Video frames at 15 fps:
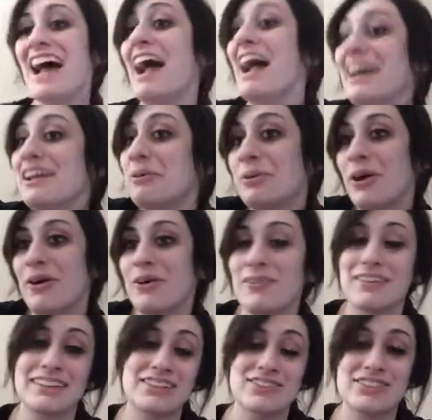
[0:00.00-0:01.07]
I don't know.
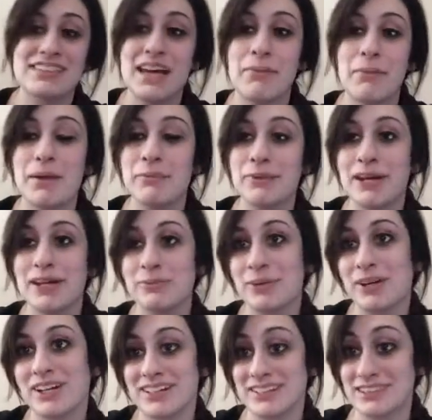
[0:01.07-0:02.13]
It's just how my brain
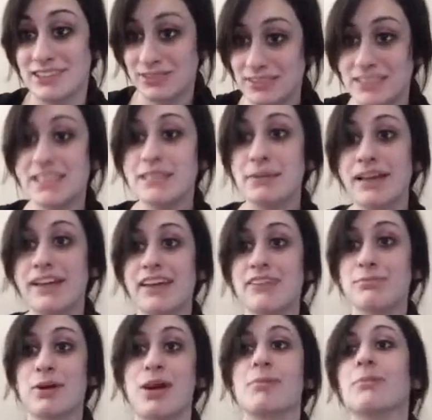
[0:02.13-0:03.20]
works. You see my life
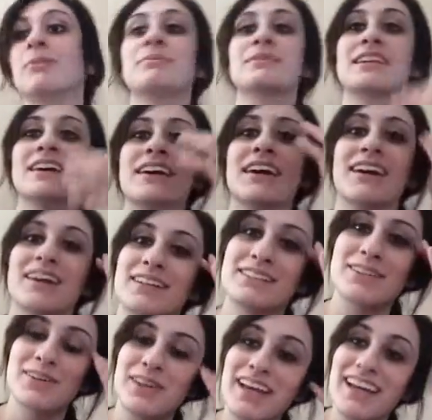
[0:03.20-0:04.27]
problems?
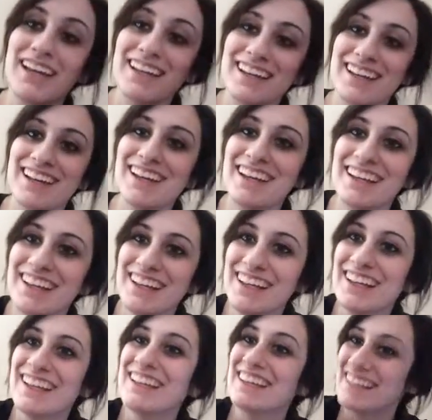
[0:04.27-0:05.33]
So then,
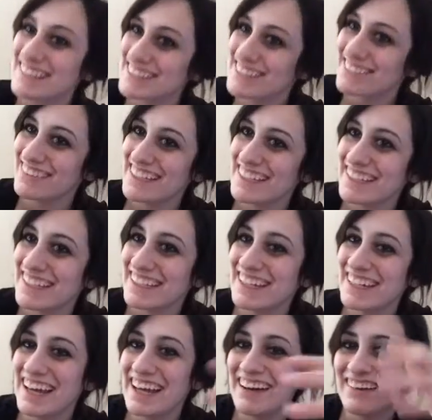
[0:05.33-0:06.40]
this week
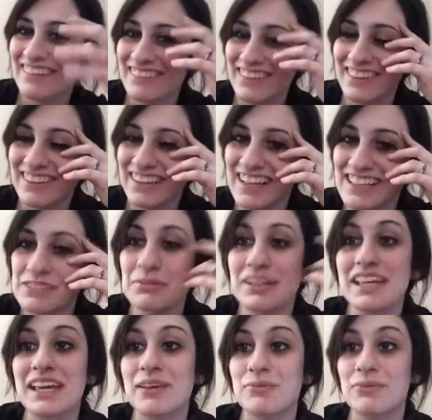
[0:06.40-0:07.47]
now, well, last
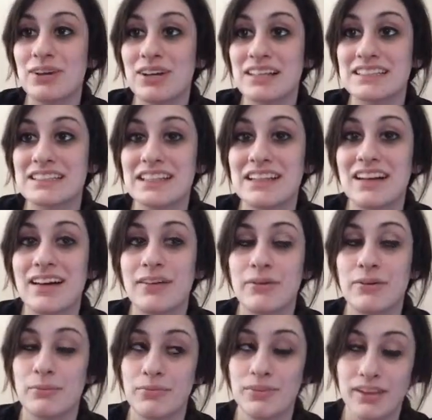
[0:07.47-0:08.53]
weekend was
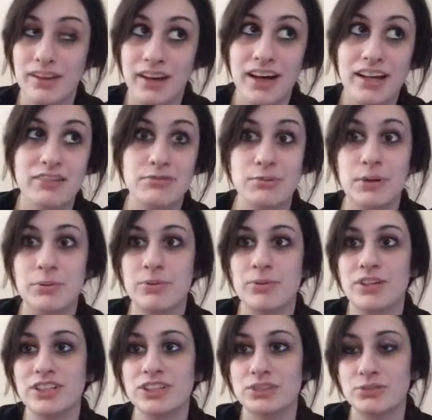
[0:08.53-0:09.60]
a lot of
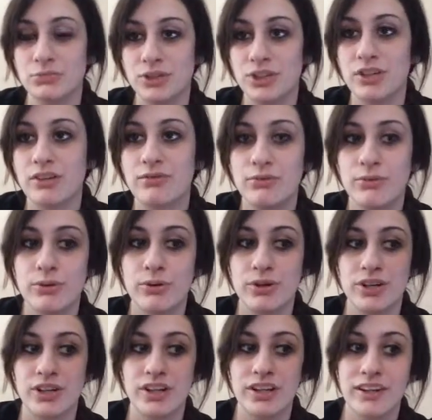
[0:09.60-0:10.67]
preparation work
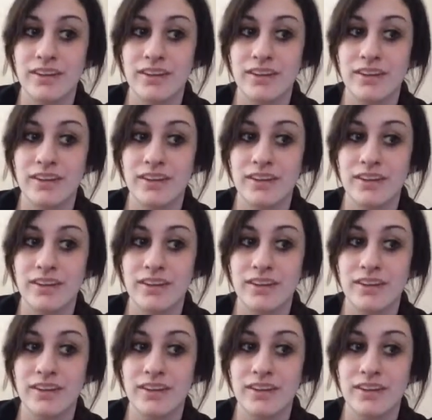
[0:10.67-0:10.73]
for